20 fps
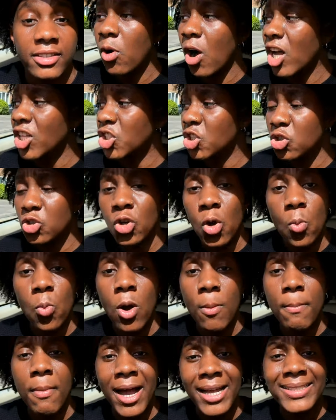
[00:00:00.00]
I do not
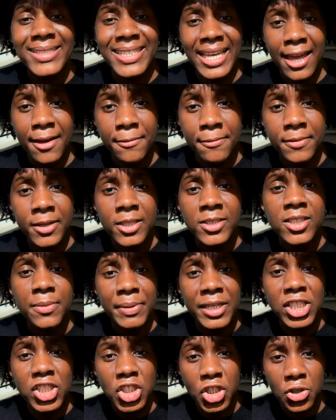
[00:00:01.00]
want my death to
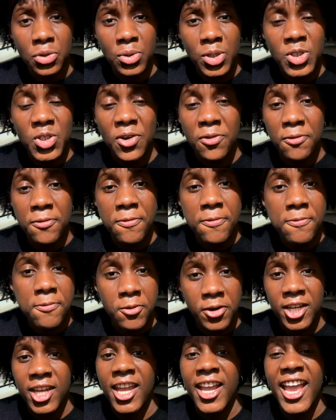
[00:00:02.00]
be due to
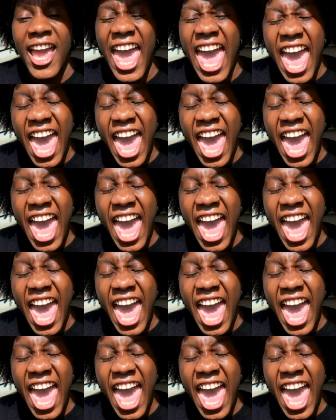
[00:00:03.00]
frigging